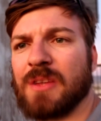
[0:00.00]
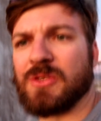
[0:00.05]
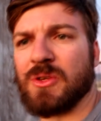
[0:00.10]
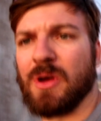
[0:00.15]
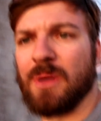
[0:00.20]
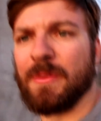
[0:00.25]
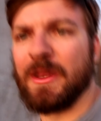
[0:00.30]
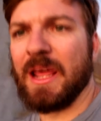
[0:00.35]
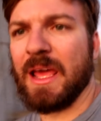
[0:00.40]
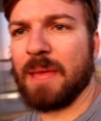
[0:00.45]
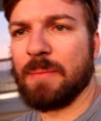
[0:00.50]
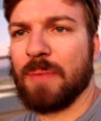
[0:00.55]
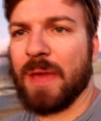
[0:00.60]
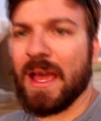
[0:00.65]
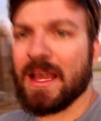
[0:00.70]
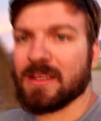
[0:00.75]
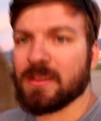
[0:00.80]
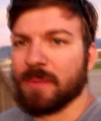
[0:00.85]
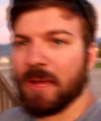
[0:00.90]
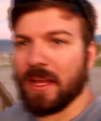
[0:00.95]
So I'm gonna head
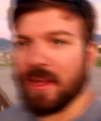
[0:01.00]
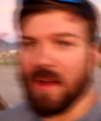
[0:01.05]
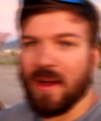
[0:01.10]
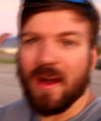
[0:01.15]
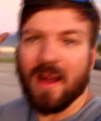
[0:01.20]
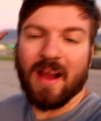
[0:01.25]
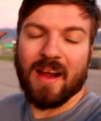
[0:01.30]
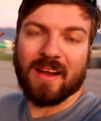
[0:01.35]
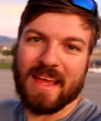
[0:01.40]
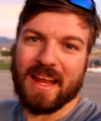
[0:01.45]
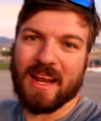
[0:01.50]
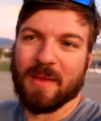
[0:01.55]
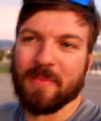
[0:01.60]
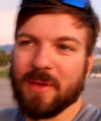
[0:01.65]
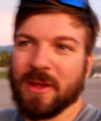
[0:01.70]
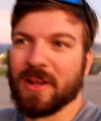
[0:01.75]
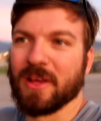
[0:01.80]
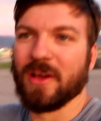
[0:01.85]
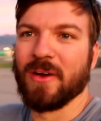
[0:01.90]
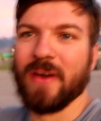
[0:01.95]
back to my car, and I'm
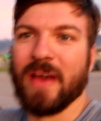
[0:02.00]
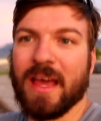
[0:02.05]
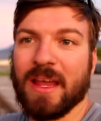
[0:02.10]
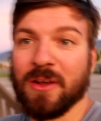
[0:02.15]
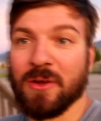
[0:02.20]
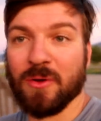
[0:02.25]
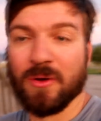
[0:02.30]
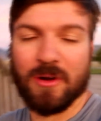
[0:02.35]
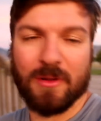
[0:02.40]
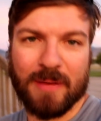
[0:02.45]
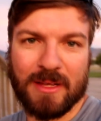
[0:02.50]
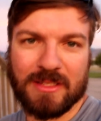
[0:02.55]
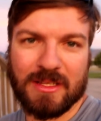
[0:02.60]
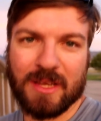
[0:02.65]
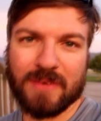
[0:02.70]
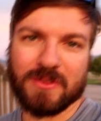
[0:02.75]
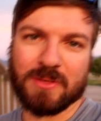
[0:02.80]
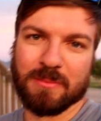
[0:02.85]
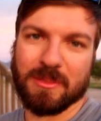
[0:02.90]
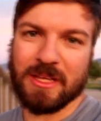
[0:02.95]
gonna go ahead and order
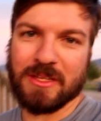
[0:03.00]
myself some